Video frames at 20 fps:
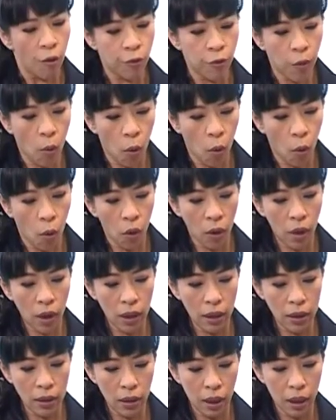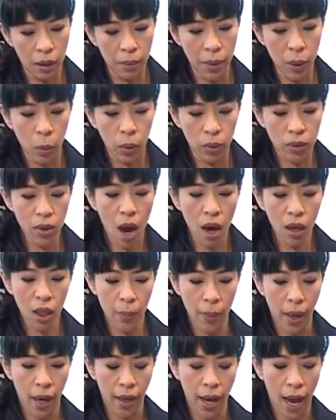We'll talk
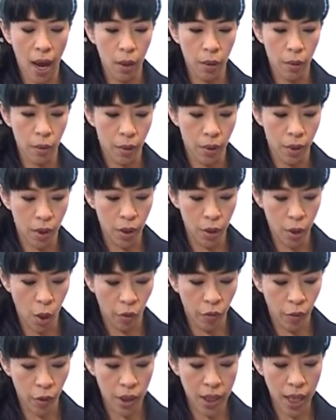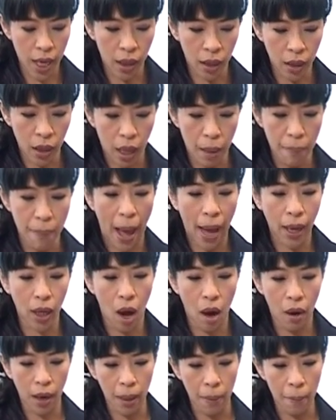about how Novotel
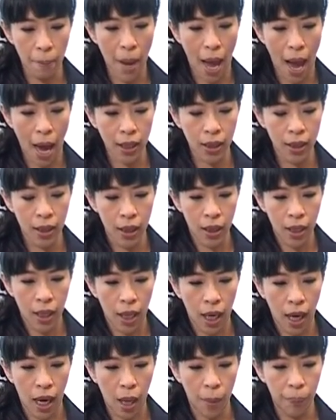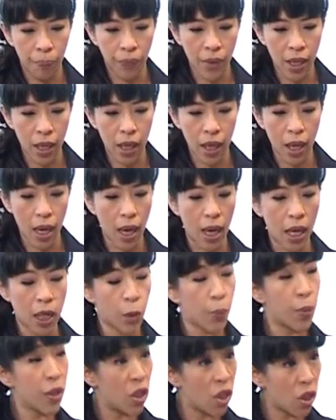Bangkok Impact has
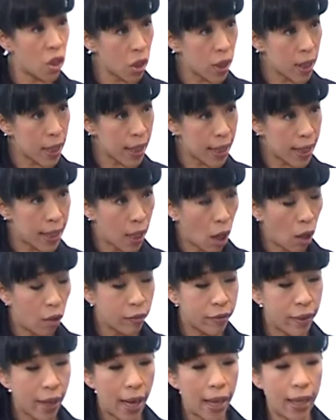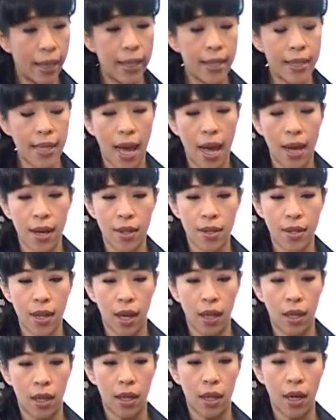positioned itself and
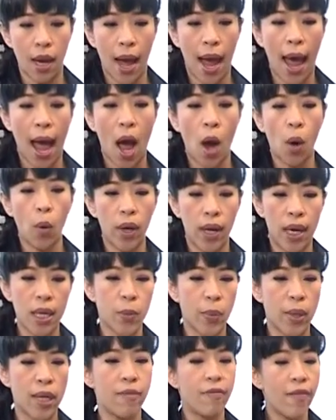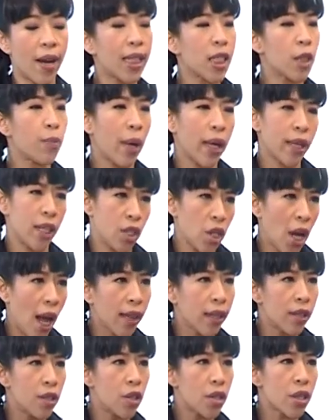how it has been affected by the
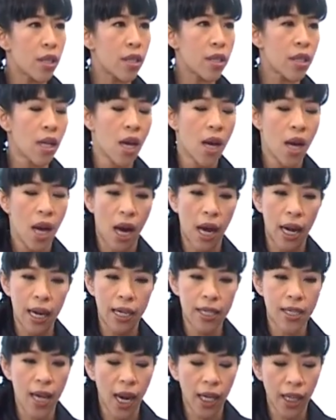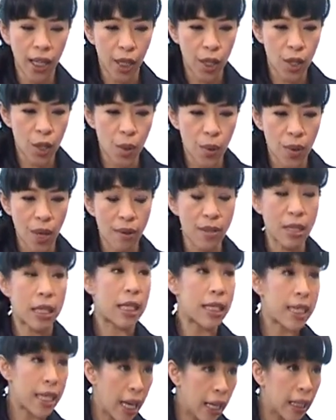challenges in Thailand in
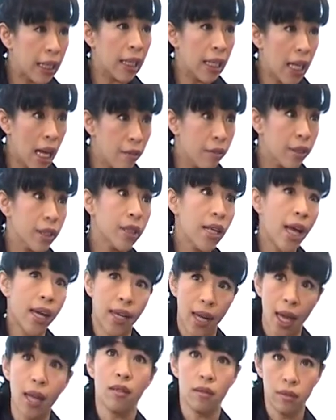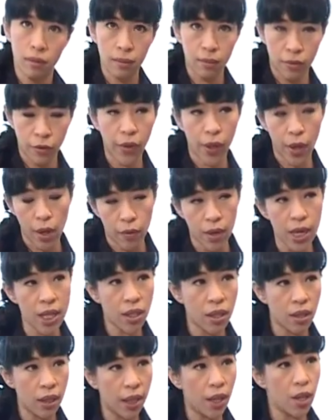2010, 11, and very
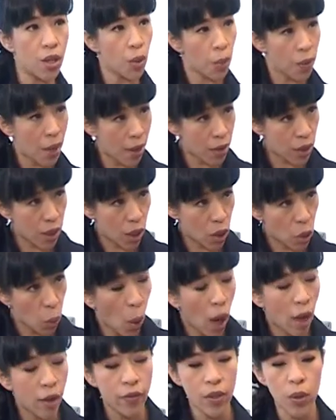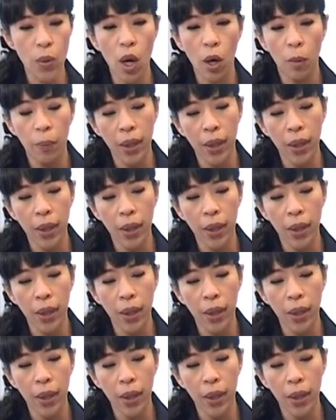recently in 2012 as well.